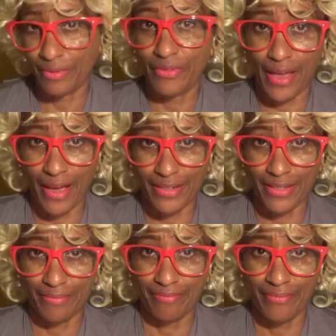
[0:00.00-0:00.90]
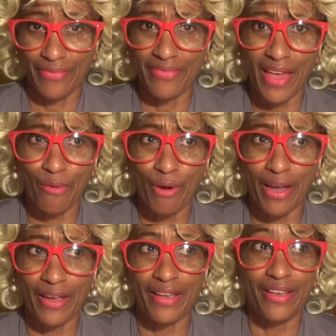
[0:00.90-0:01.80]
that. That
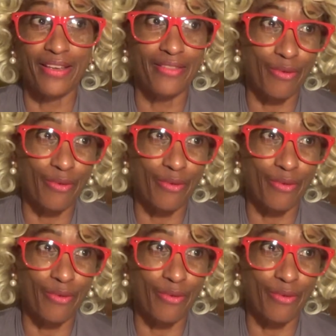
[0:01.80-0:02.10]
way, the